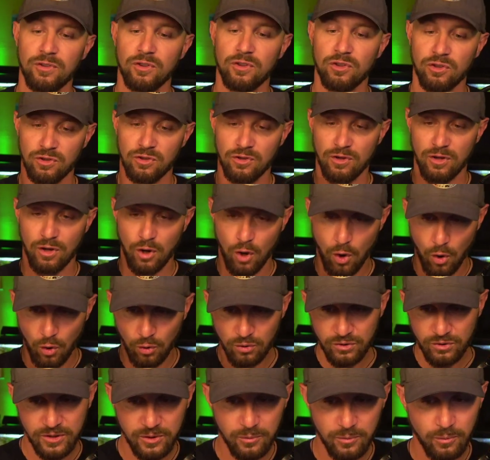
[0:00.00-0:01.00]
The
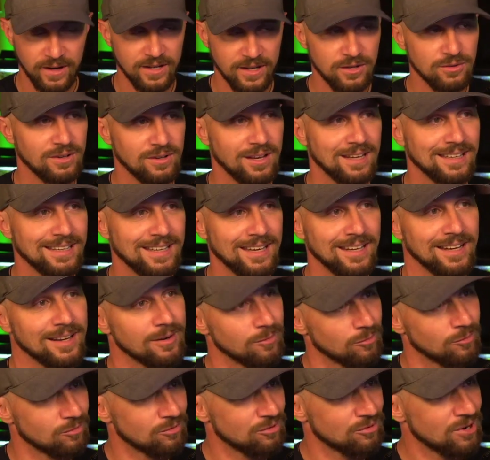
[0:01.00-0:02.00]
only way you can get it
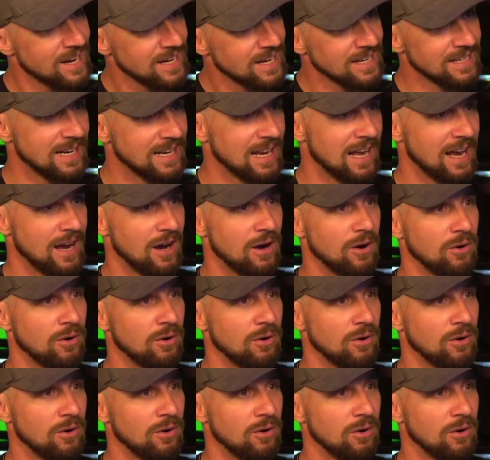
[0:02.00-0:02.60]
right now,